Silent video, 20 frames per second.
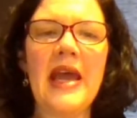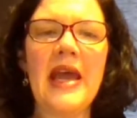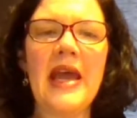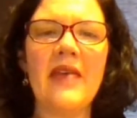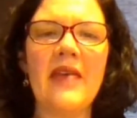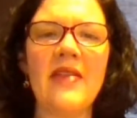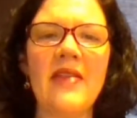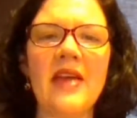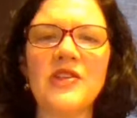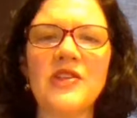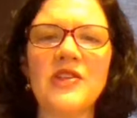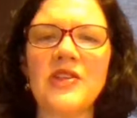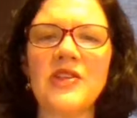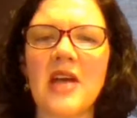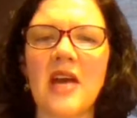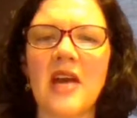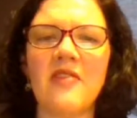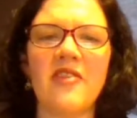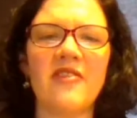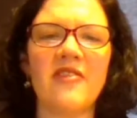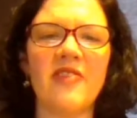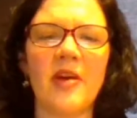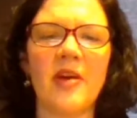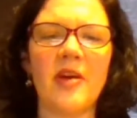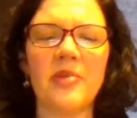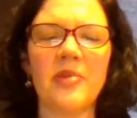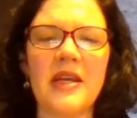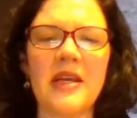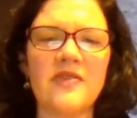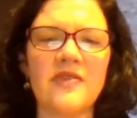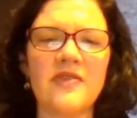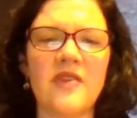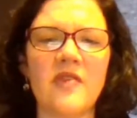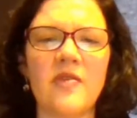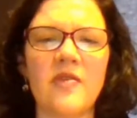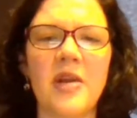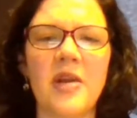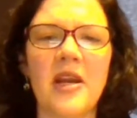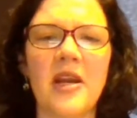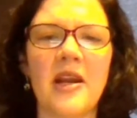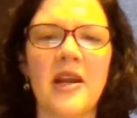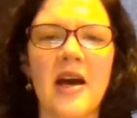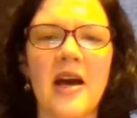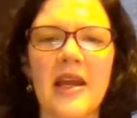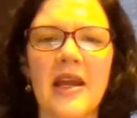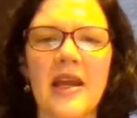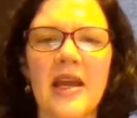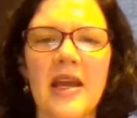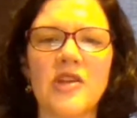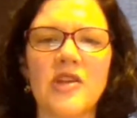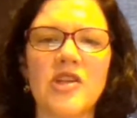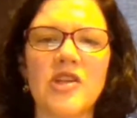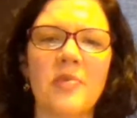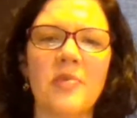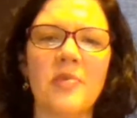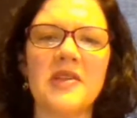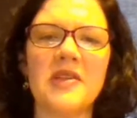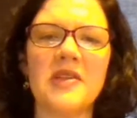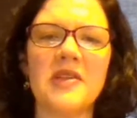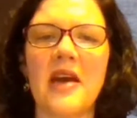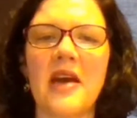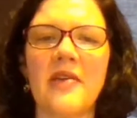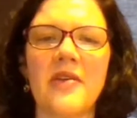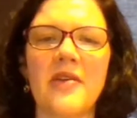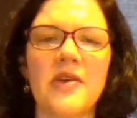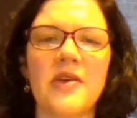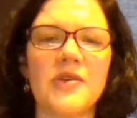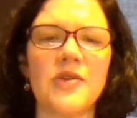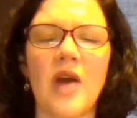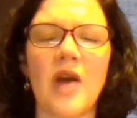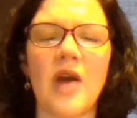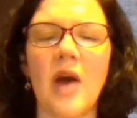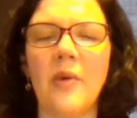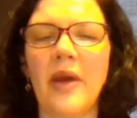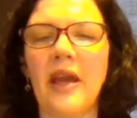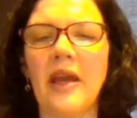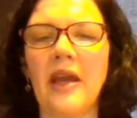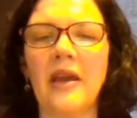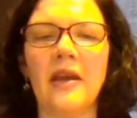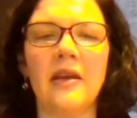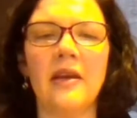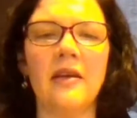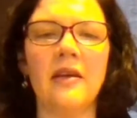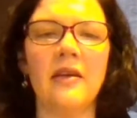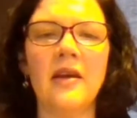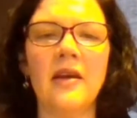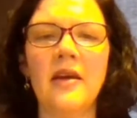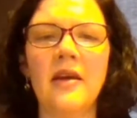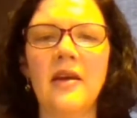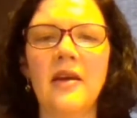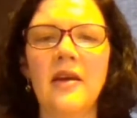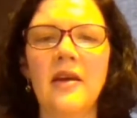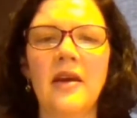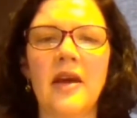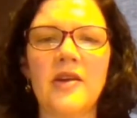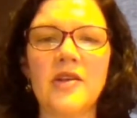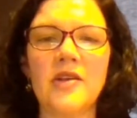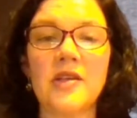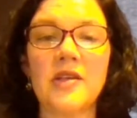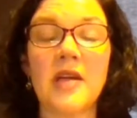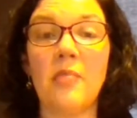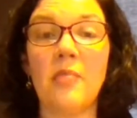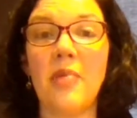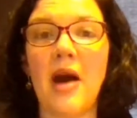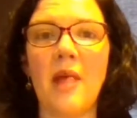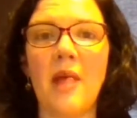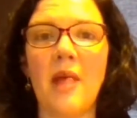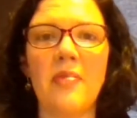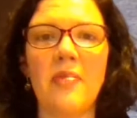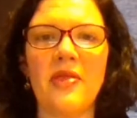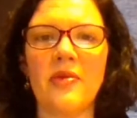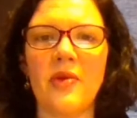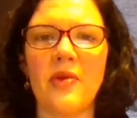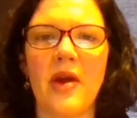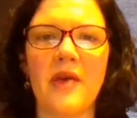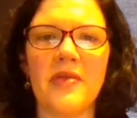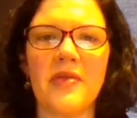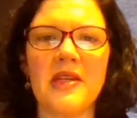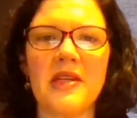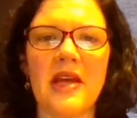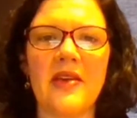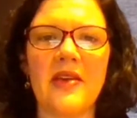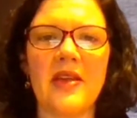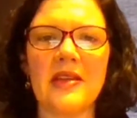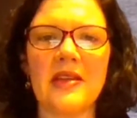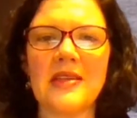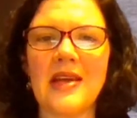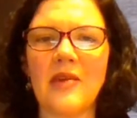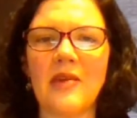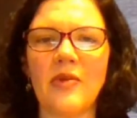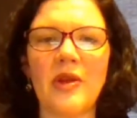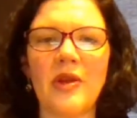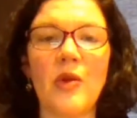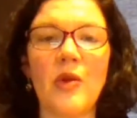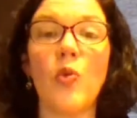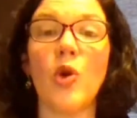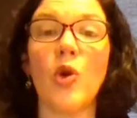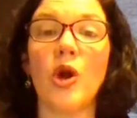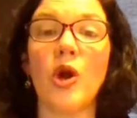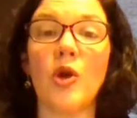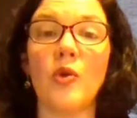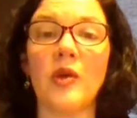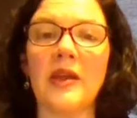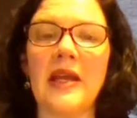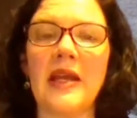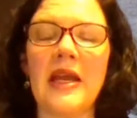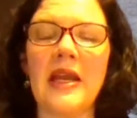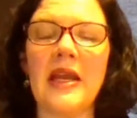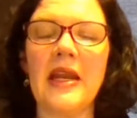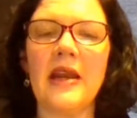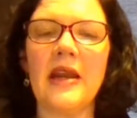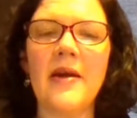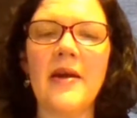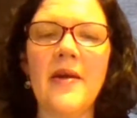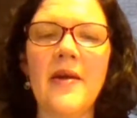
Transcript: And that's just kind of a fun place for everybody to kind of catch up and see how things are going and just kind of pop in throughout the day. That's not really work related.